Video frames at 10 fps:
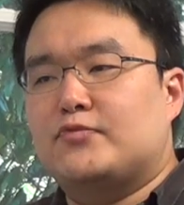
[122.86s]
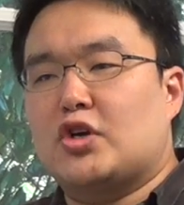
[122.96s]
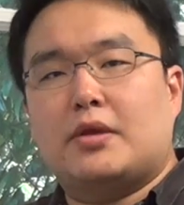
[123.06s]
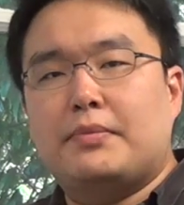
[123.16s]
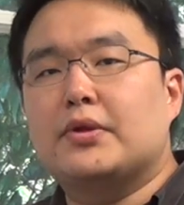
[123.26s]

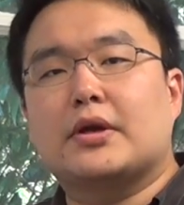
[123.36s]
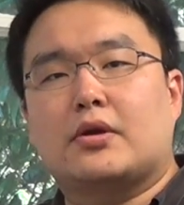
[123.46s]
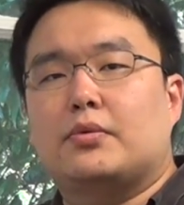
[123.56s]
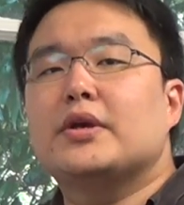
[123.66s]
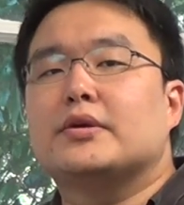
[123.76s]
trying to build their
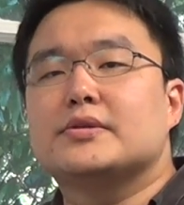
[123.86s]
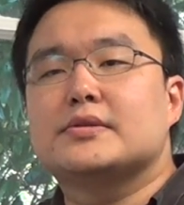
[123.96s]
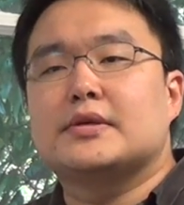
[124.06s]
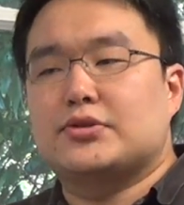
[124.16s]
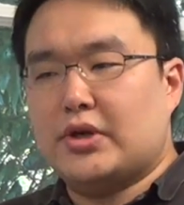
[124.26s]

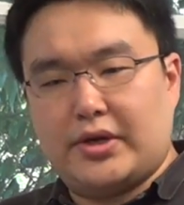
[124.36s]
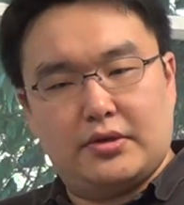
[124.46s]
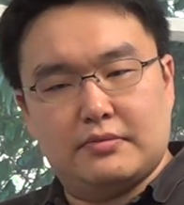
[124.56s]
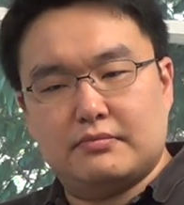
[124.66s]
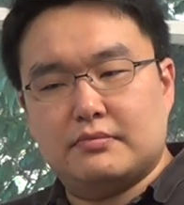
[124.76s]
careers and try
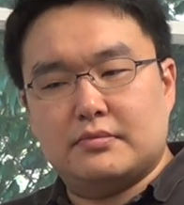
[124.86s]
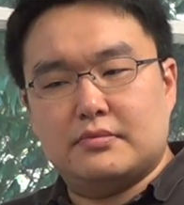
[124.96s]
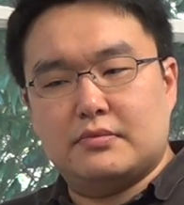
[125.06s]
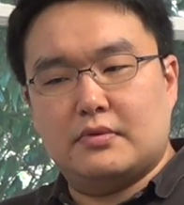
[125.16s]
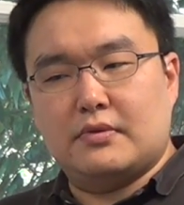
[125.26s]
to
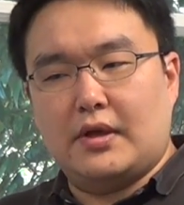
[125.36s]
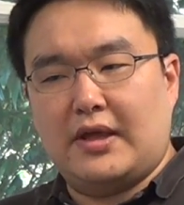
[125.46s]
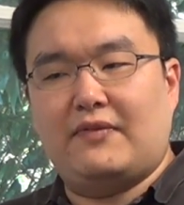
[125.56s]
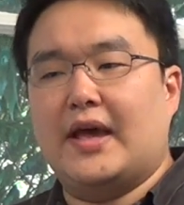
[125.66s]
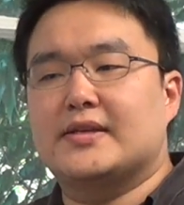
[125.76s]

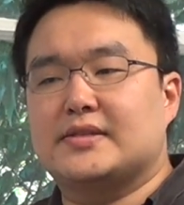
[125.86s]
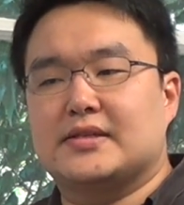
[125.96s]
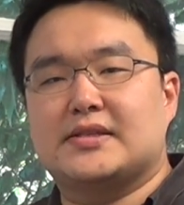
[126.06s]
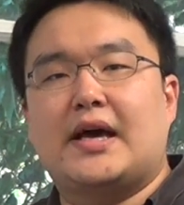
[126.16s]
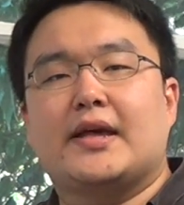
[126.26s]
advance the
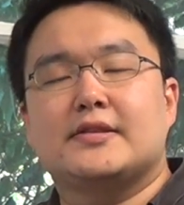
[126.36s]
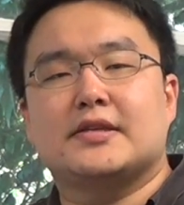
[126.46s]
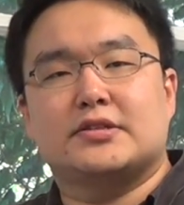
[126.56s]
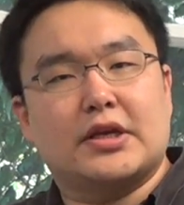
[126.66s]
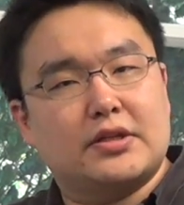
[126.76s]
science
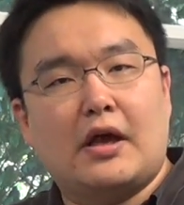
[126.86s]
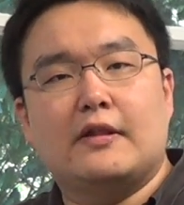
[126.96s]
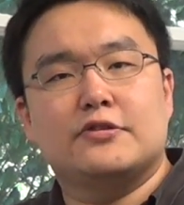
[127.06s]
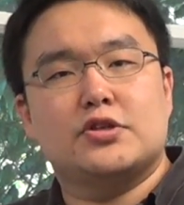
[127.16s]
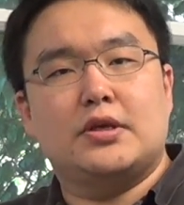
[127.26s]
and
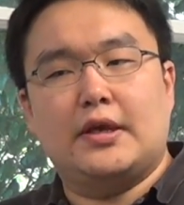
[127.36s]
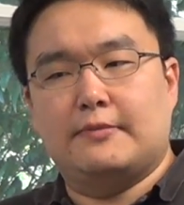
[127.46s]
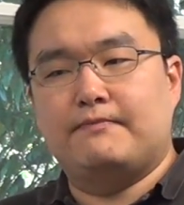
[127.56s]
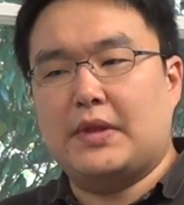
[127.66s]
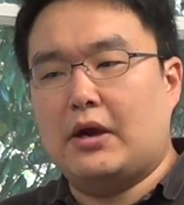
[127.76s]
technology
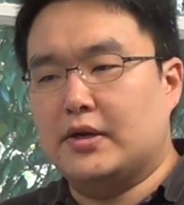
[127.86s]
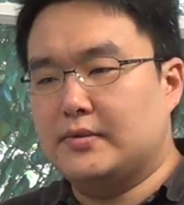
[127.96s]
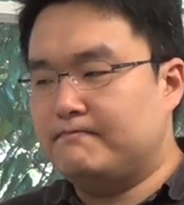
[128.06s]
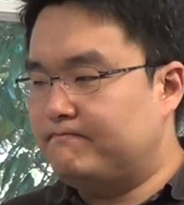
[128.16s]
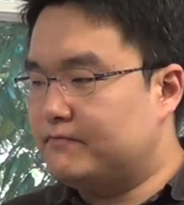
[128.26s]
and our
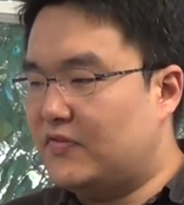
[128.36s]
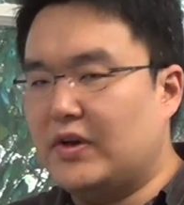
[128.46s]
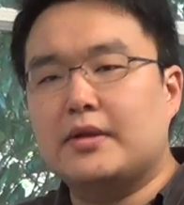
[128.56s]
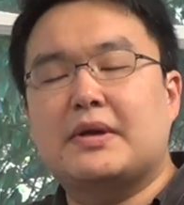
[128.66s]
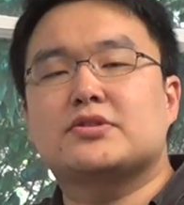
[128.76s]

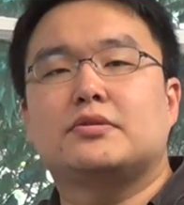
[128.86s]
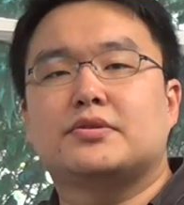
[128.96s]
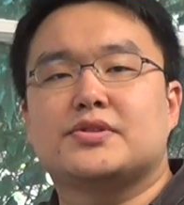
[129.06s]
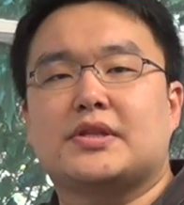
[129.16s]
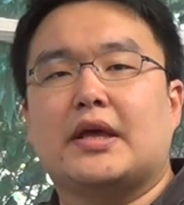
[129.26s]
fundamental
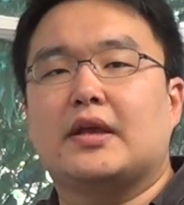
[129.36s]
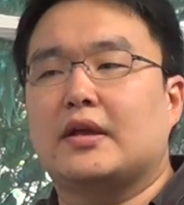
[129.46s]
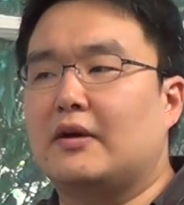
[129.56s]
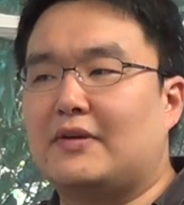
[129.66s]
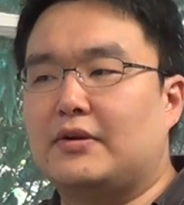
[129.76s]

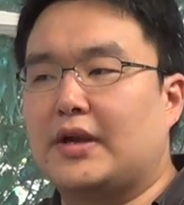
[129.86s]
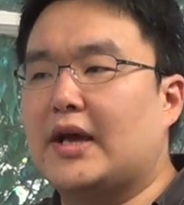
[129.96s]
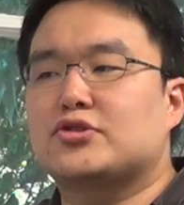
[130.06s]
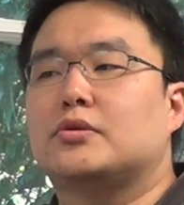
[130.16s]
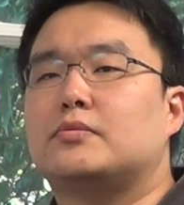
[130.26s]
understanding of our
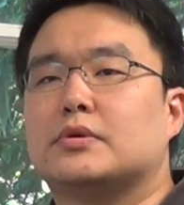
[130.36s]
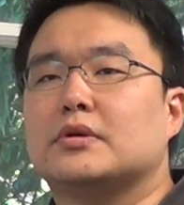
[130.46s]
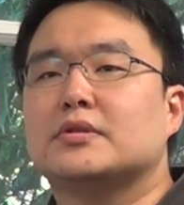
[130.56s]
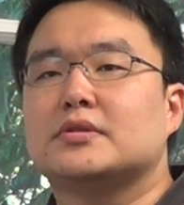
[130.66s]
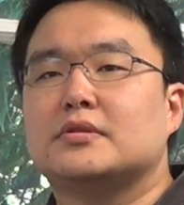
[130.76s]
natural
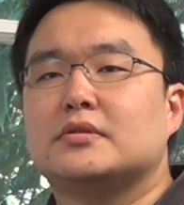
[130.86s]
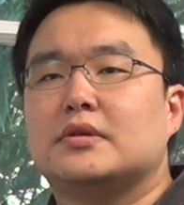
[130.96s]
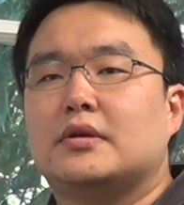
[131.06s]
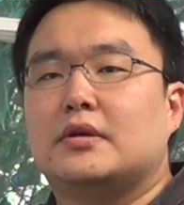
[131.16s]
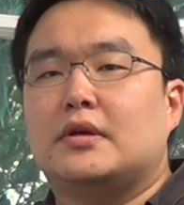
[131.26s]
world
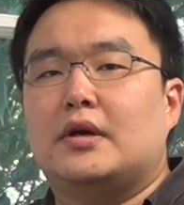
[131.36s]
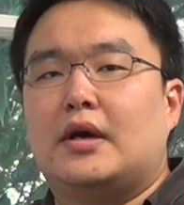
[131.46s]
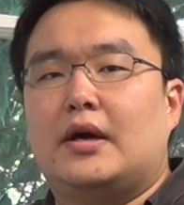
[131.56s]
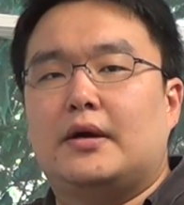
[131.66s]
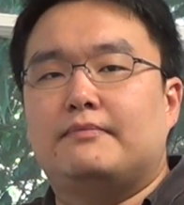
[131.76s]

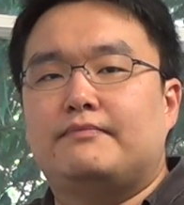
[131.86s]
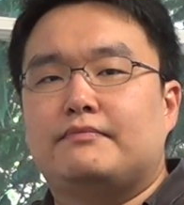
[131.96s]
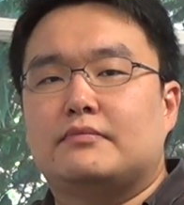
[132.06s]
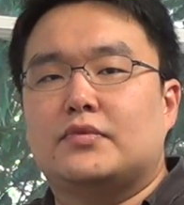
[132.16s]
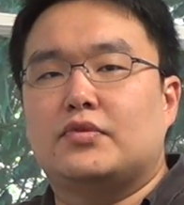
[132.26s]

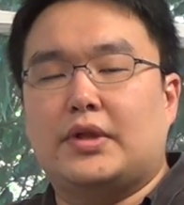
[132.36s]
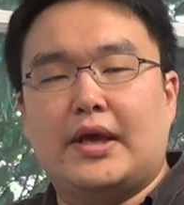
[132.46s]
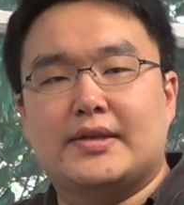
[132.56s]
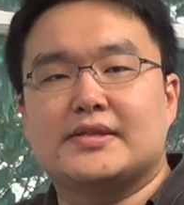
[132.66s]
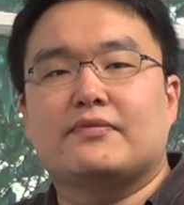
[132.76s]
through the
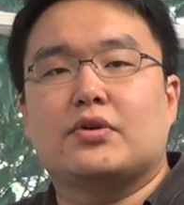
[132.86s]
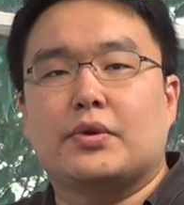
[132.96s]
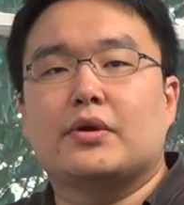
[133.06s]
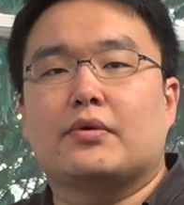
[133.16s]
NSF Career